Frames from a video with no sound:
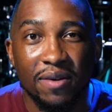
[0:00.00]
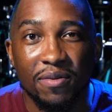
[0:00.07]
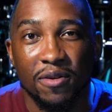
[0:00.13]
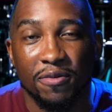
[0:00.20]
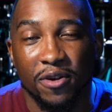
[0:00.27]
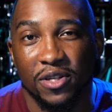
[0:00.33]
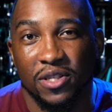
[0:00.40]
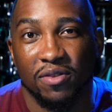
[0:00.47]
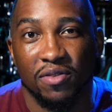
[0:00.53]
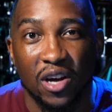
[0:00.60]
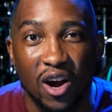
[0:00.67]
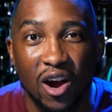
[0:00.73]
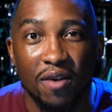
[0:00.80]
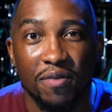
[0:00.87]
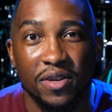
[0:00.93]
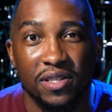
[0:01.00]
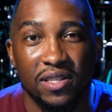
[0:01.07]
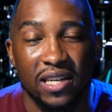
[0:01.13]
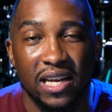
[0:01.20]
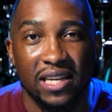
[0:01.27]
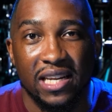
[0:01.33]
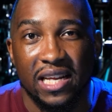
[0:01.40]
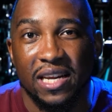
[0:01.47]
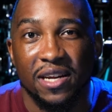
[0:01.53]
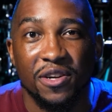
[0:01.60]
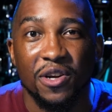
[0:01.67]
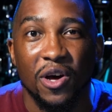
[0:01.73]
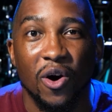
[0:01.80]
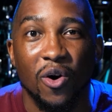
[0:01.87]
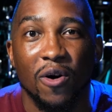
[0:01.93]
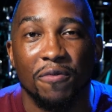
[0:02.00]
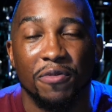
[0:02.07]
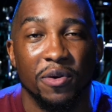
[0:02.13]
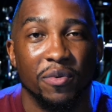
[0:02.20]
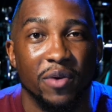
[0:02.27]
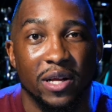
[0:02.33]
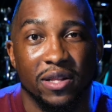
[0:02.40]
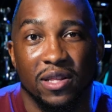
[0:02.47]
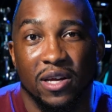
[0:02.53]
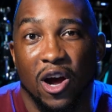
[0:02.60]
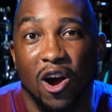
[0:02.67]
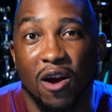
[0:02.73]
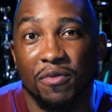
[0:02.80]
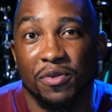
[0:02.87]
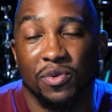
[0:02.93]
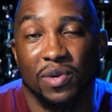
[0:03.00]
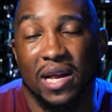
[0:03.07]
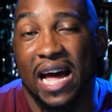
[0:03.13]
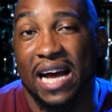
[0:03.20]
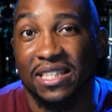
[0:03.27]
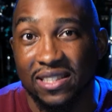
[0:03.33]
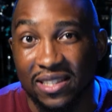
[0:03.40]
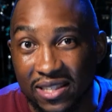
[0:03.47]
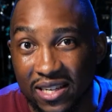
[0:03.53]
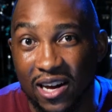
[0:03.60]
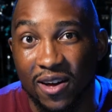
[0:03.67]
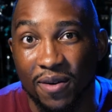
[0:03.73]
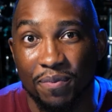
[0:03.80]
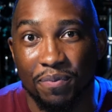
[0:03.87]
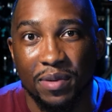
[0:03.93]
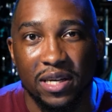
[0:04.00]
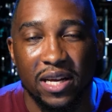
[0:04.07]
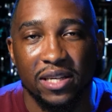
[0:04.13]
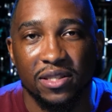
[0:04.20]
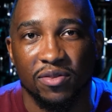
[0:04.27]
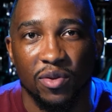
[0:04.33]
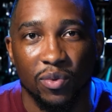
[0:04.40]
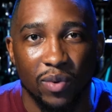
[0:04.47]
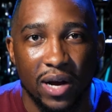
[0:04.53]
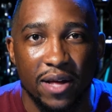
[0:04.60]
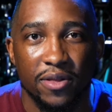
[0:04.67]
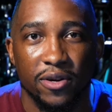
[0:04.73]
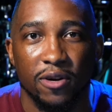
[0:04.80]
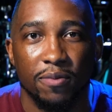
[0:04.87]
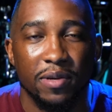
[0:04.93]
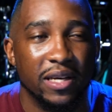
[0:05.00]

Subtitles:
give the first of the harvest. They didn't know if the harvest would actually come because of the weather,